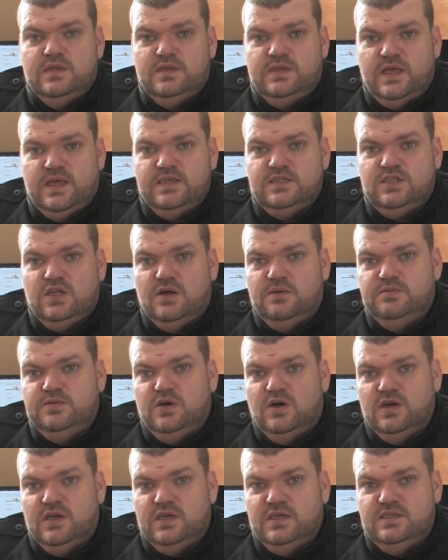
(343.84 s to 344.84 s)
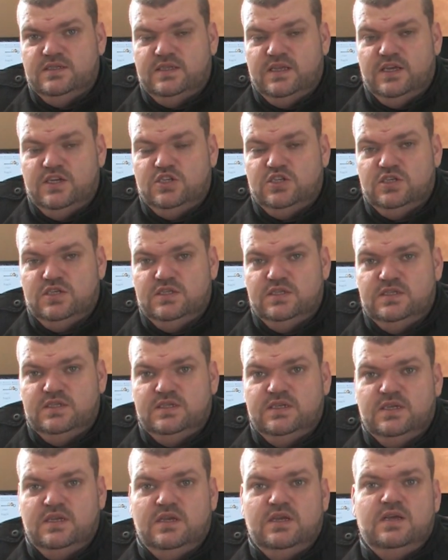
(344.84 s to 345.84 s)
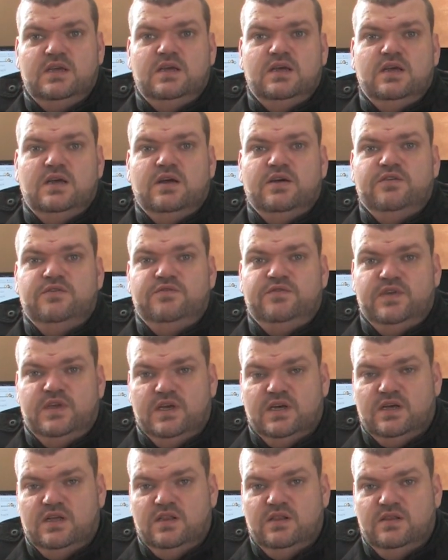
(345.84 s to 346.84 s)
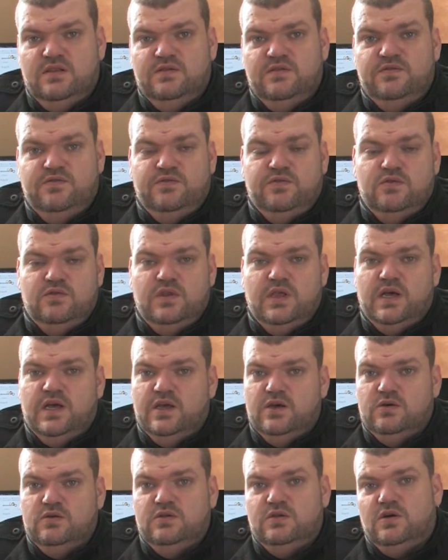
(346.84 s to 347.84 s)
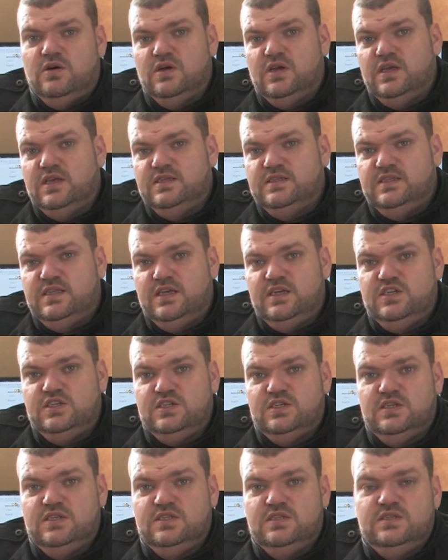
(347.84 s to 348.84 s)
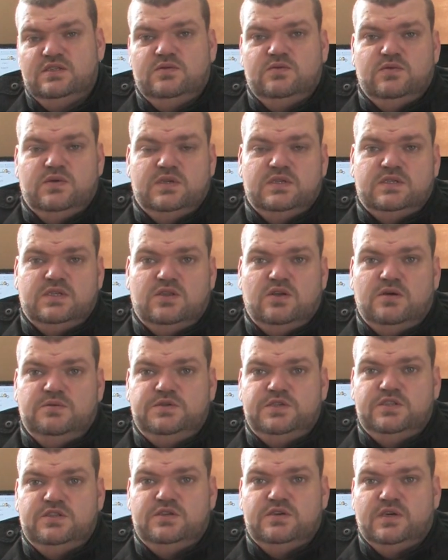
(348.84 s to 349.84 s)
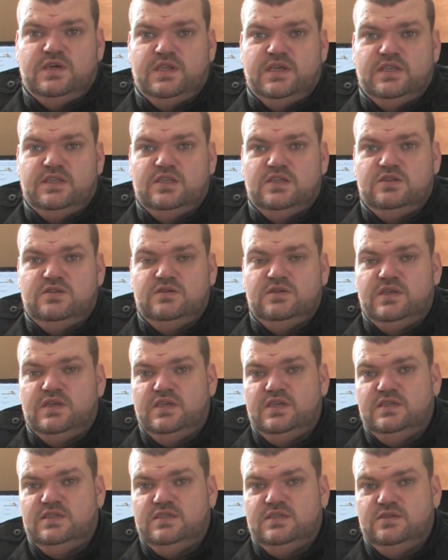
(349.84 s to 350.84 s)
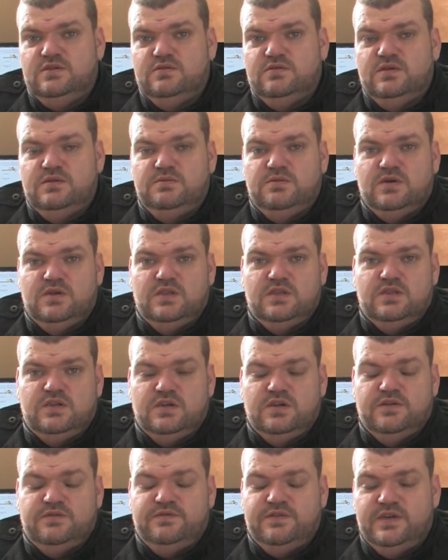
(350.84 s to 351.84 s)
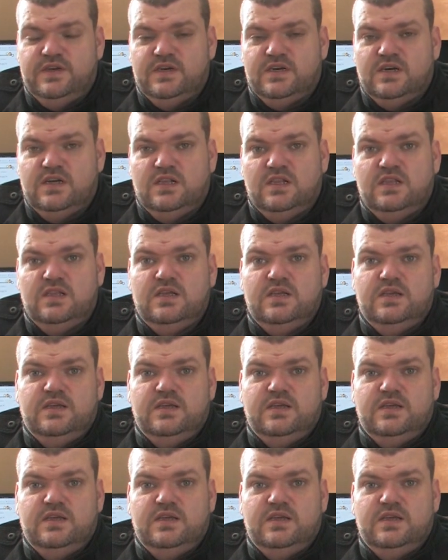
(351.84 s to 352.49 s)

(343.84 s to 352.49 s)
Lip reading: Desktop docking stations, vehicle full I/O docking station with an option to connect it to the ECU and monitor your vehicle.